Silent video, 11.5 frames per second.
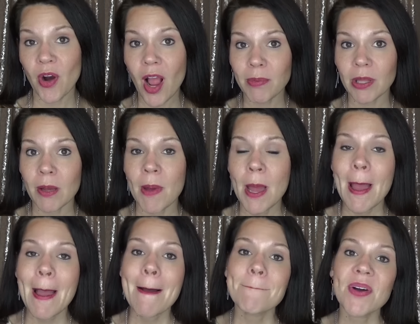problem.
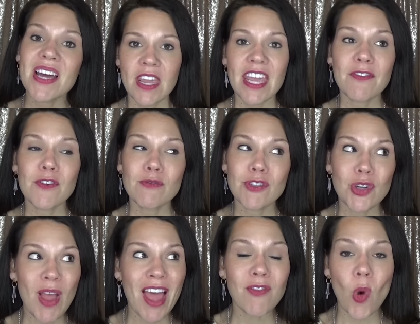But if you
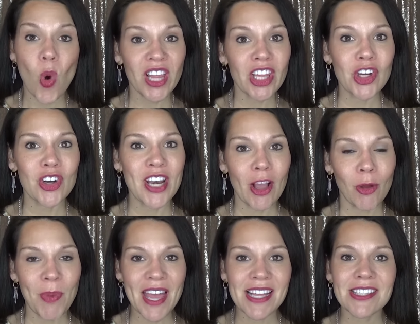do have oilier nail
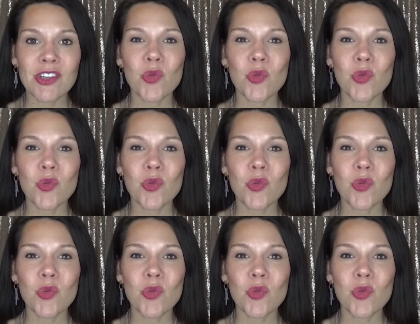beds,